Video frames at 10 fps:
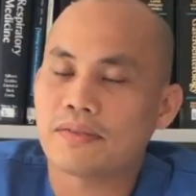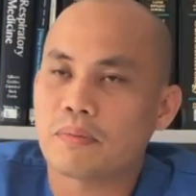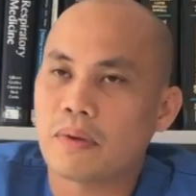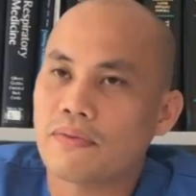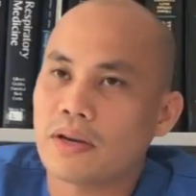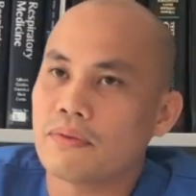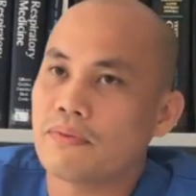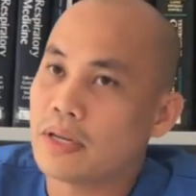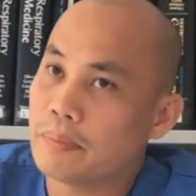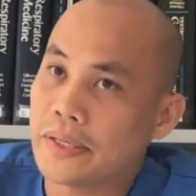for my fellow
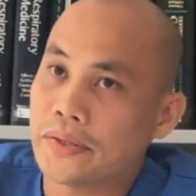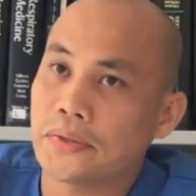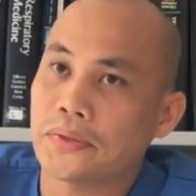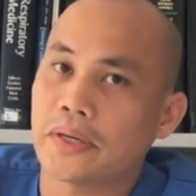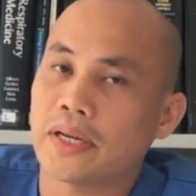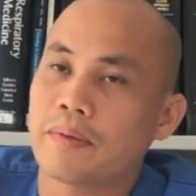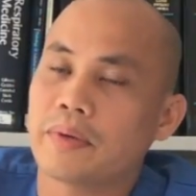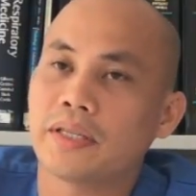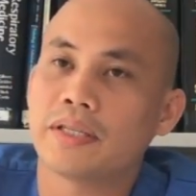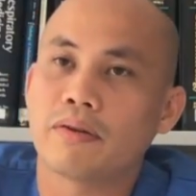Filipinos who are
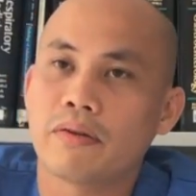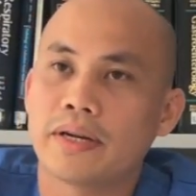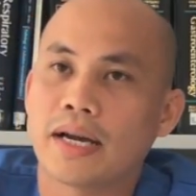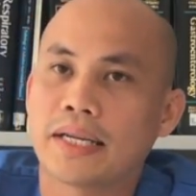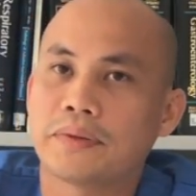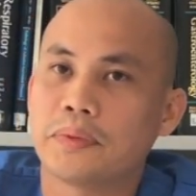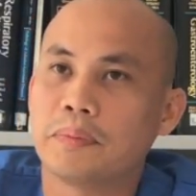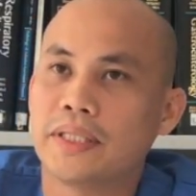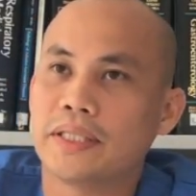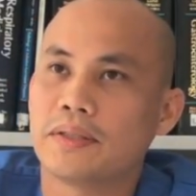coming here in Northern Ireland
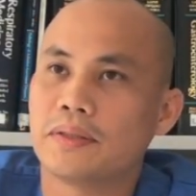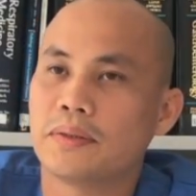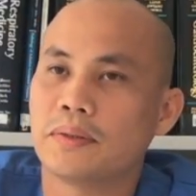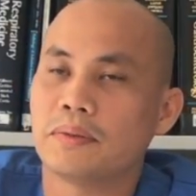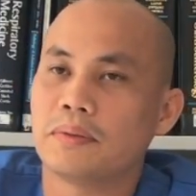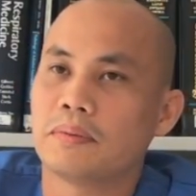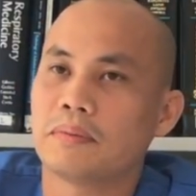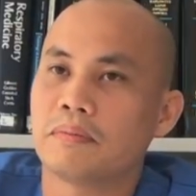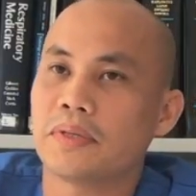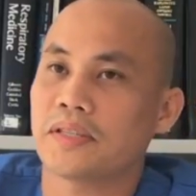would be to
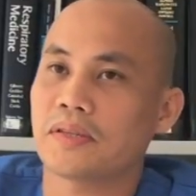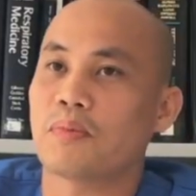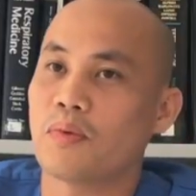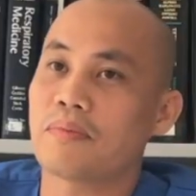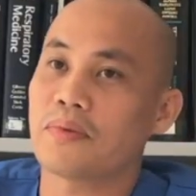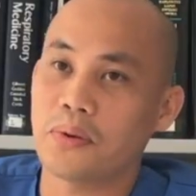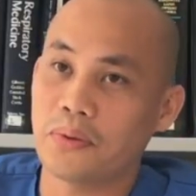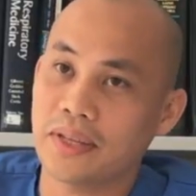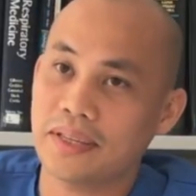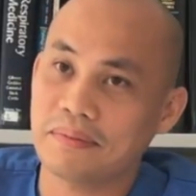bring some warm
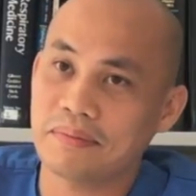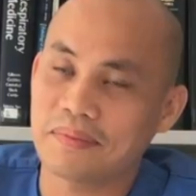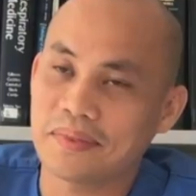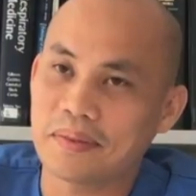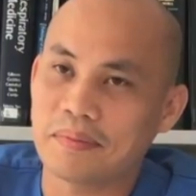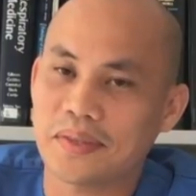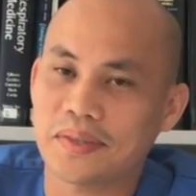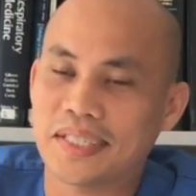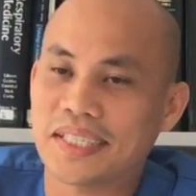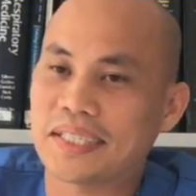clothing,
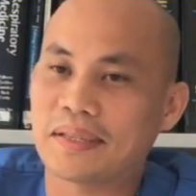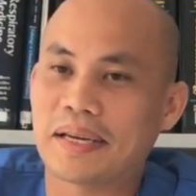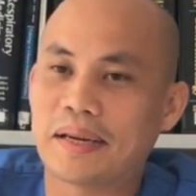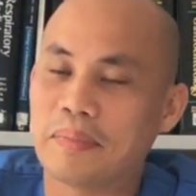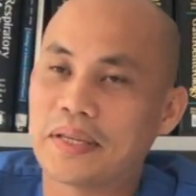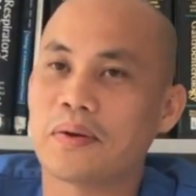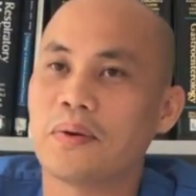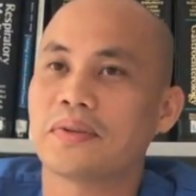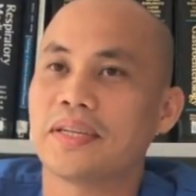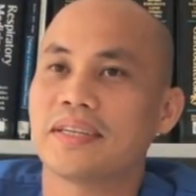because it's a bit
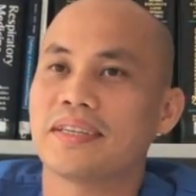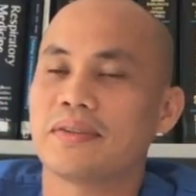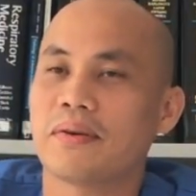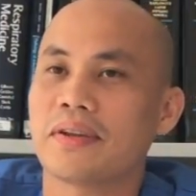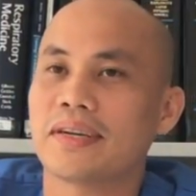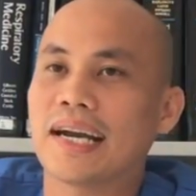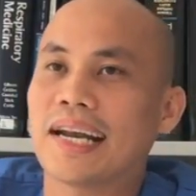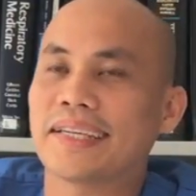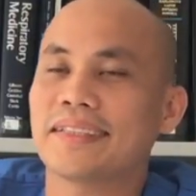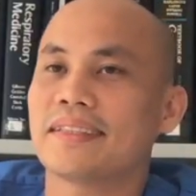cold here in Northern
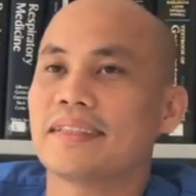Ireland,